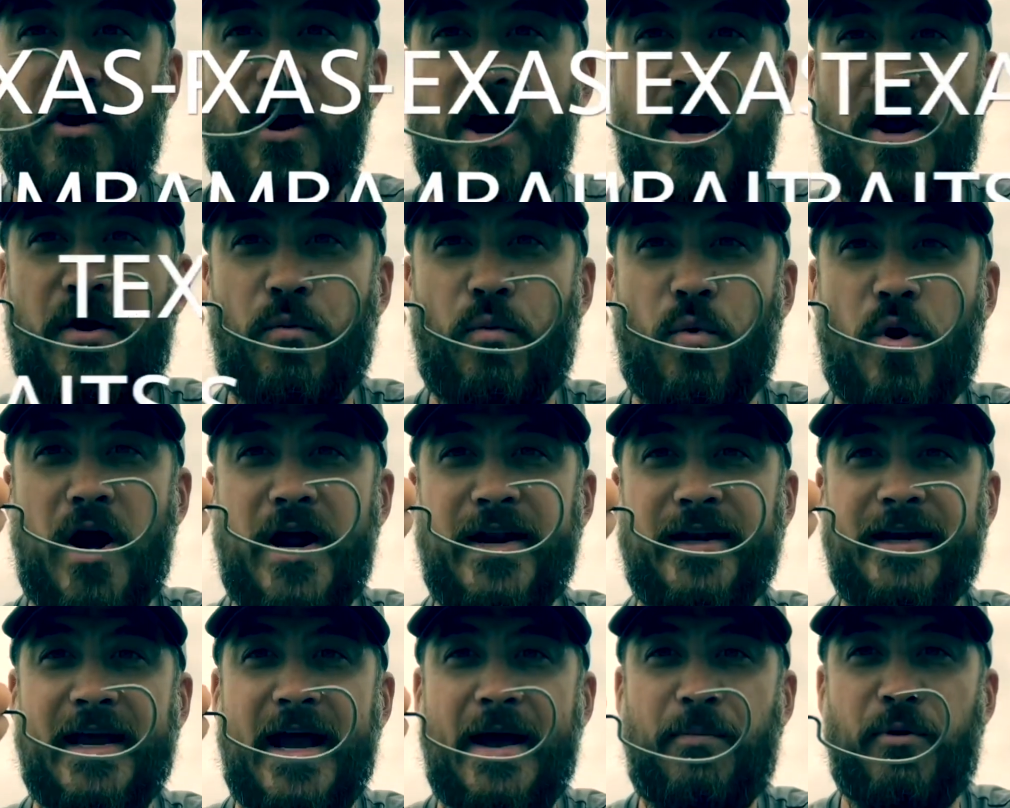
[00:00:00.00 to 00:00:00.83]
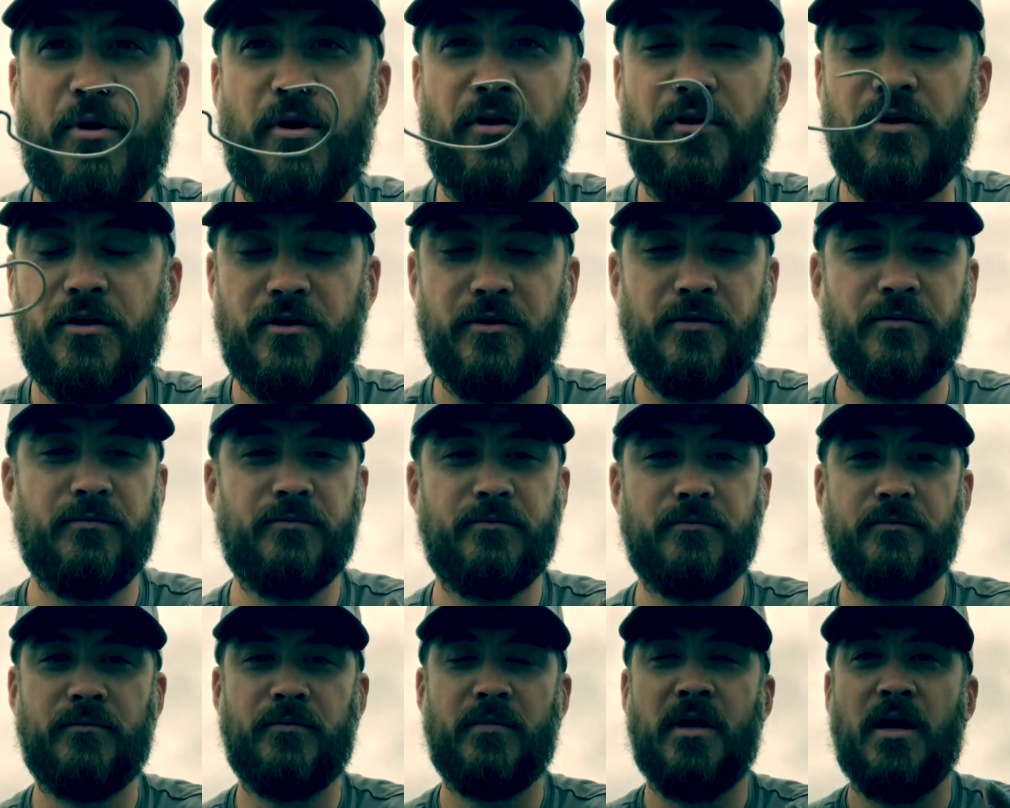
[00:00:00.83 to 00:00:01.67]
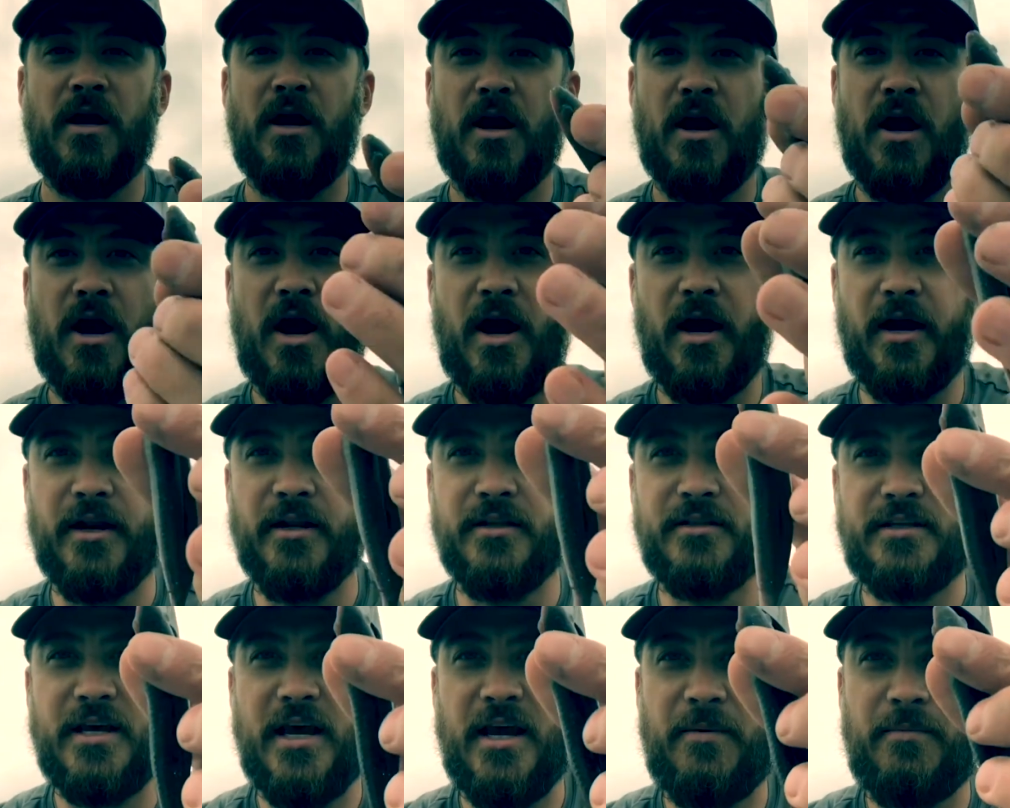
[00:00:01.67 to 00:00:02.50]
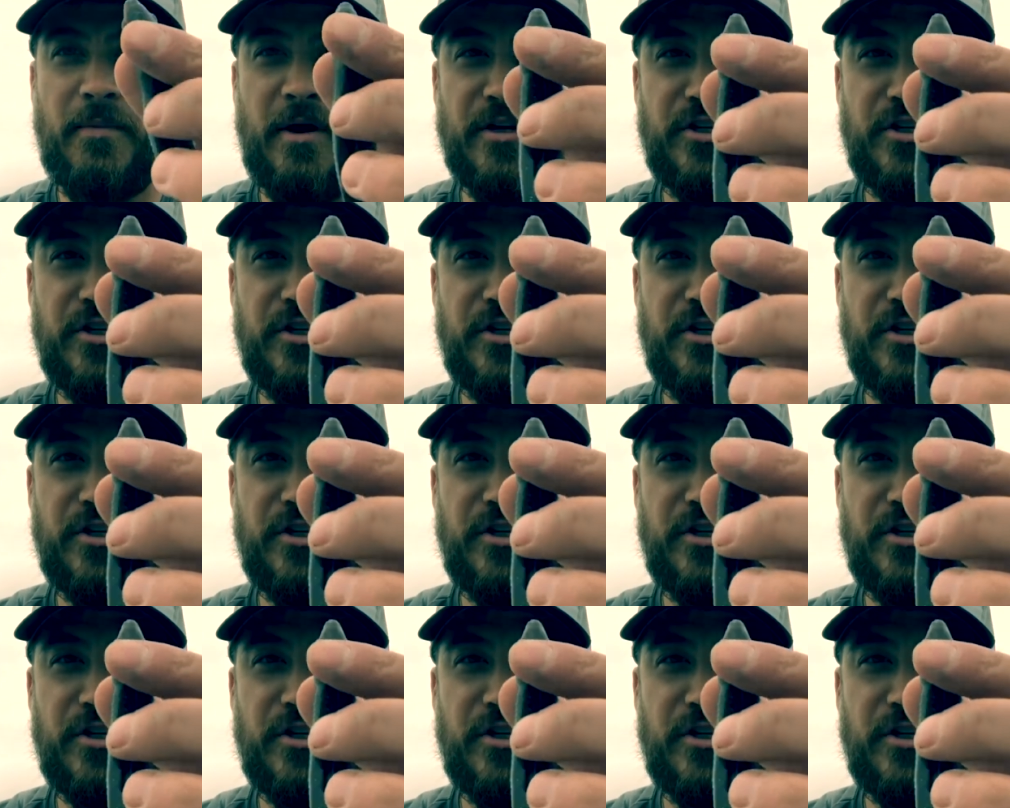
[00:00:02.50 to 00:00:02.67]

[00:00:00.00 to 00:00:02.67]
aught wide gap hook. I'm going to take my